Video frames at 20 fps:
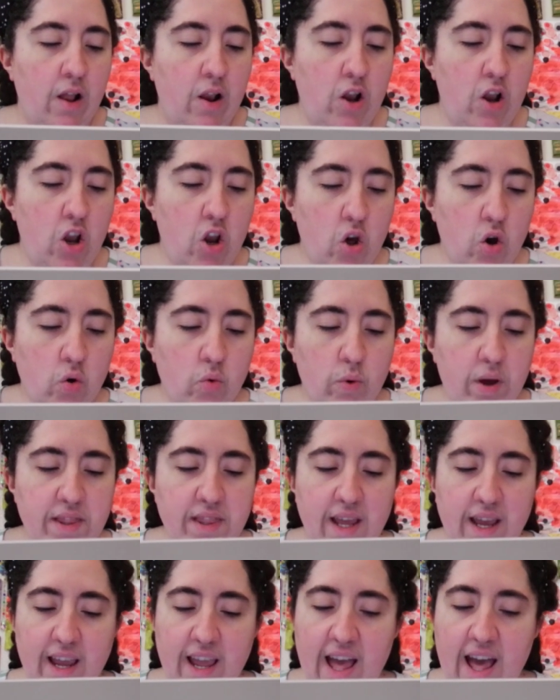"Look what
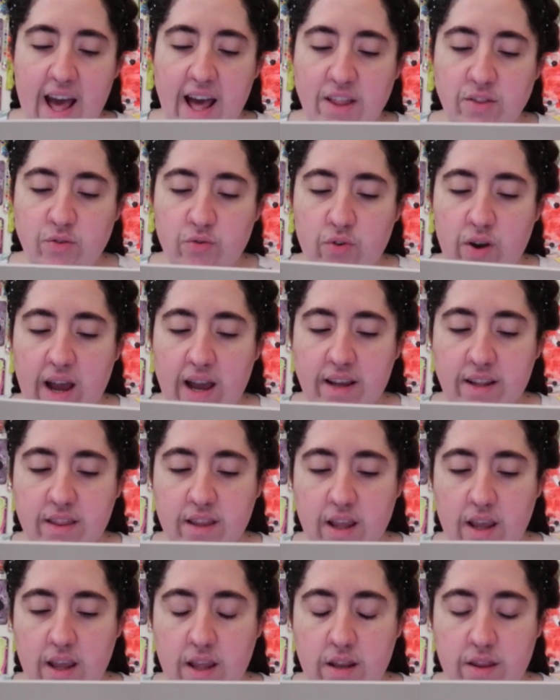the cat dragged
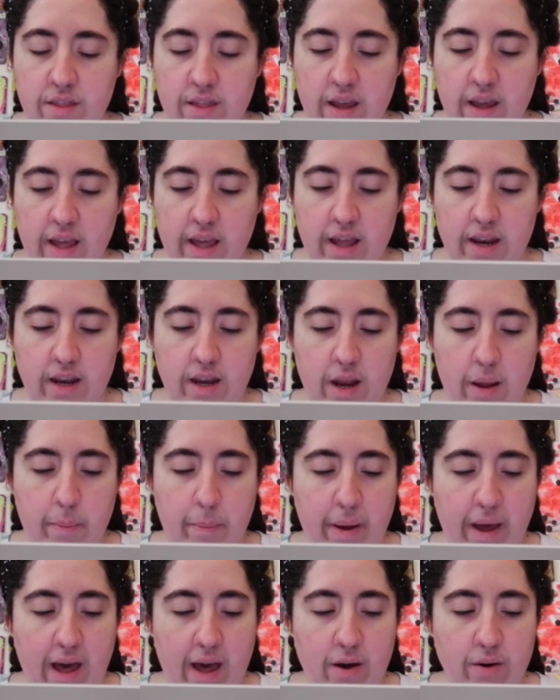in," said Carina,
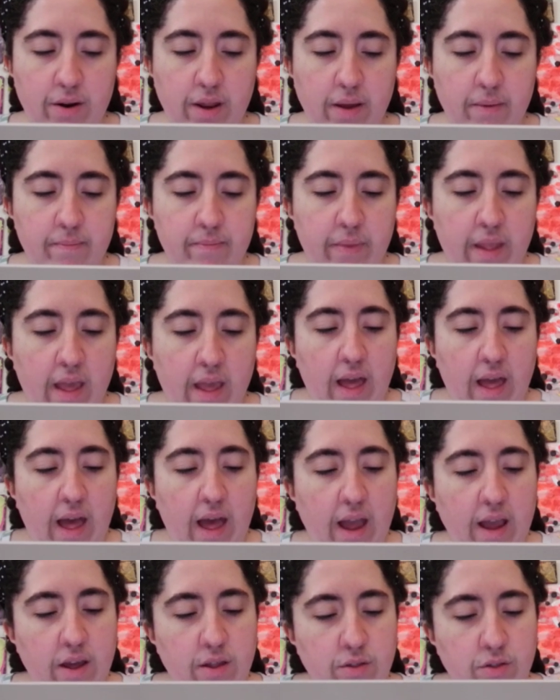pouting.
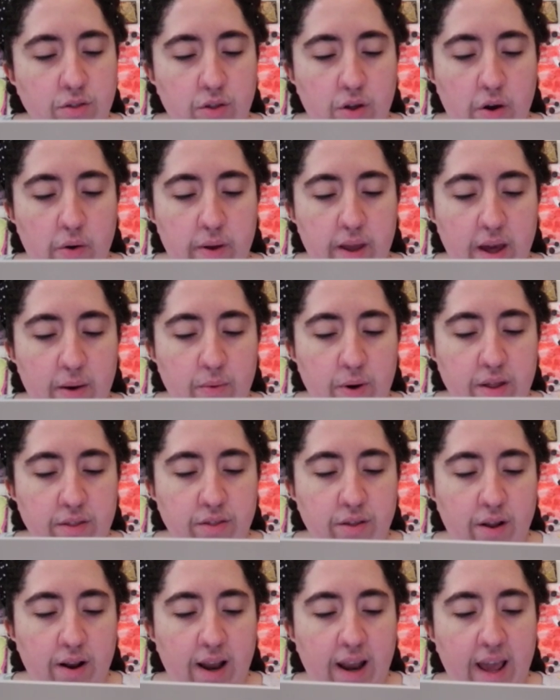"I am sorry I was
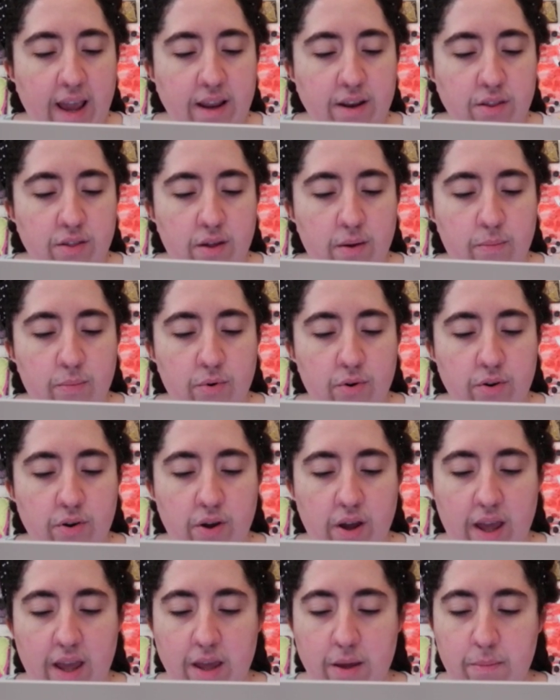so late," said Bruno,
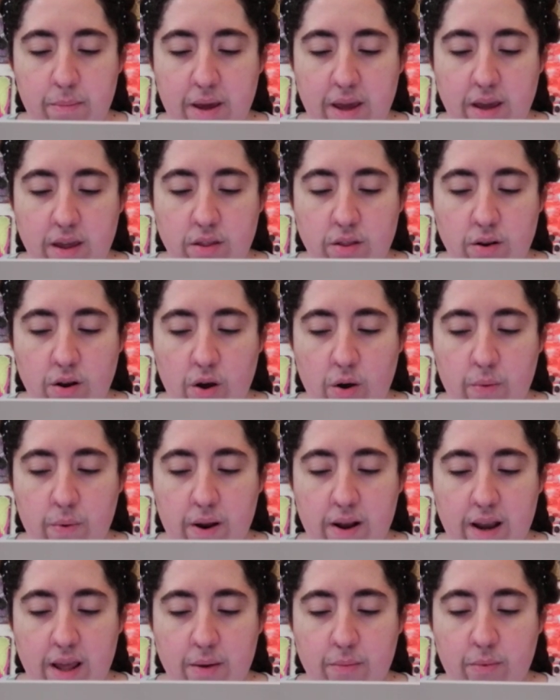and he bit his
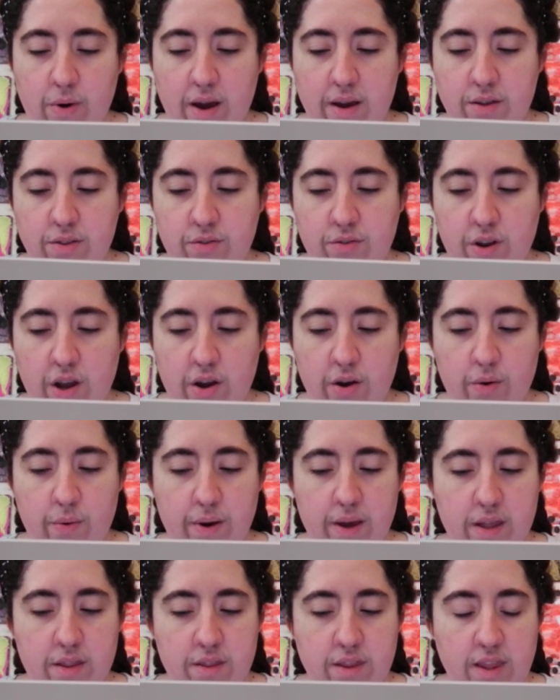lower lip while he struggled
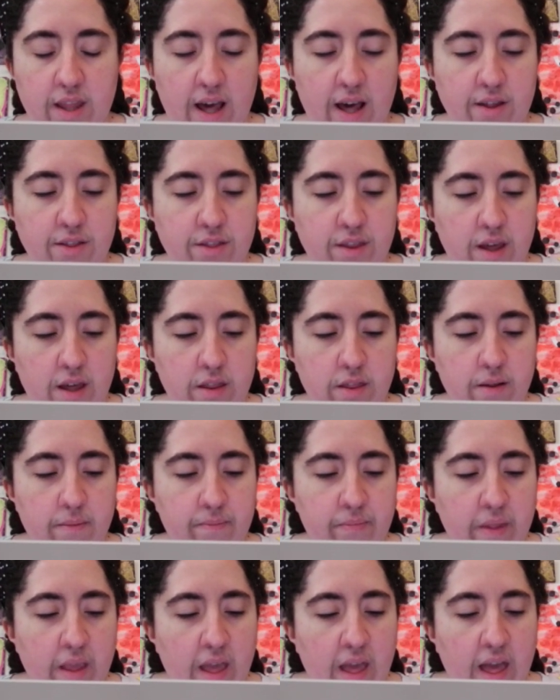with his nausea.
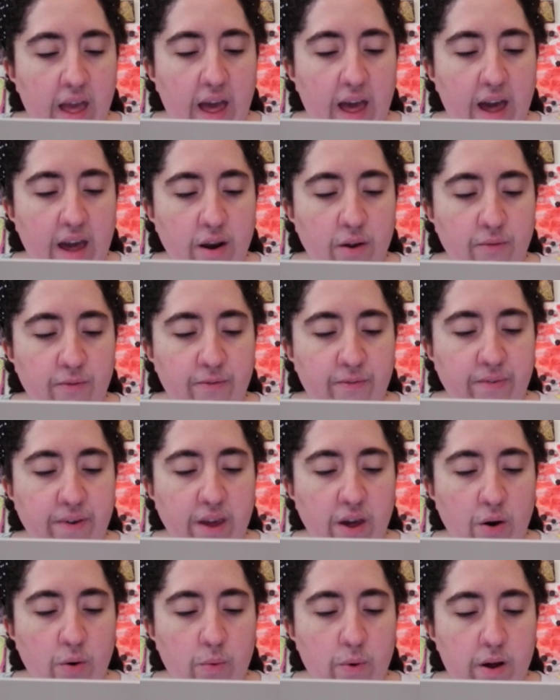"I don't
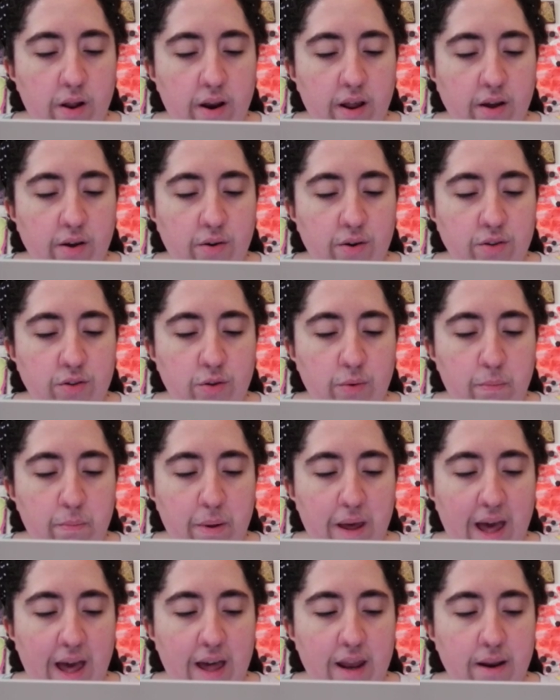feel well. I'm going to
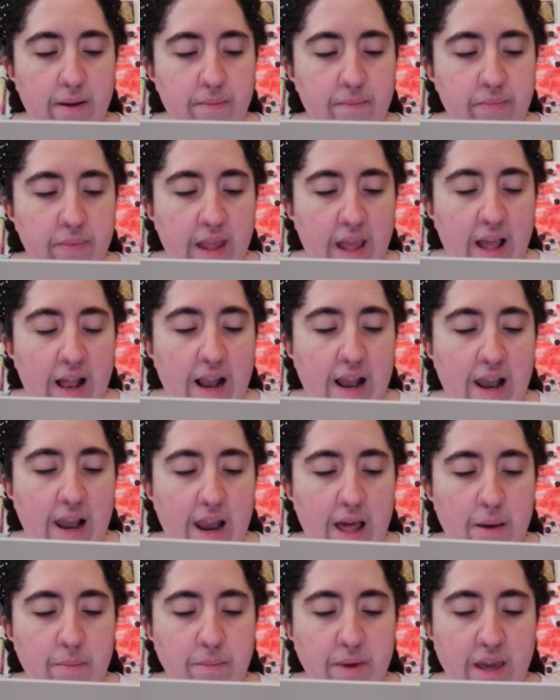bed."
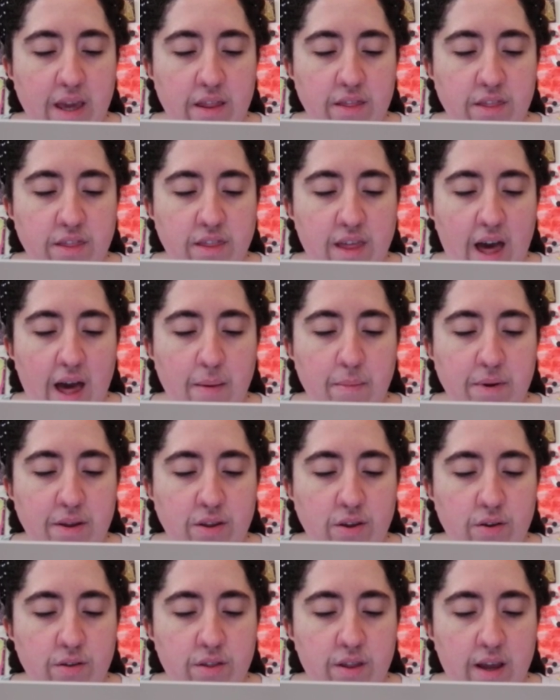"Let me
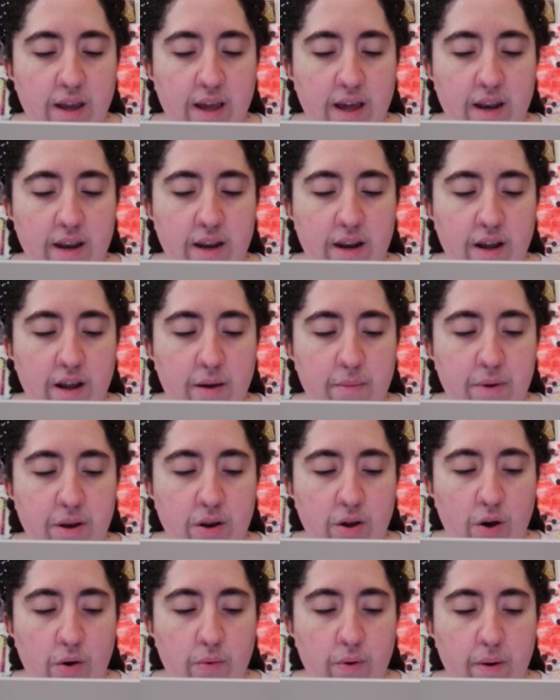examine you," said Carina,
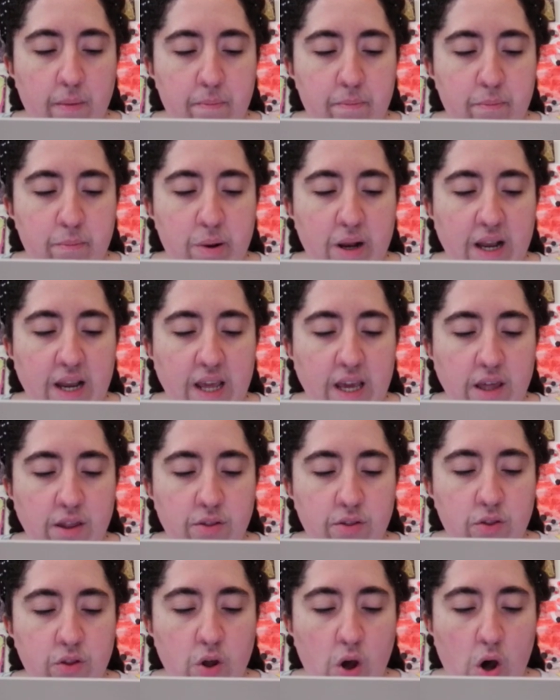coming over.
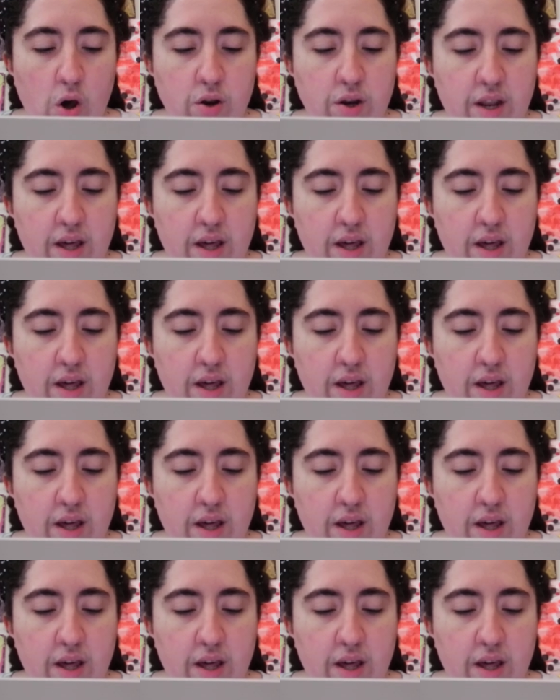"Please don't.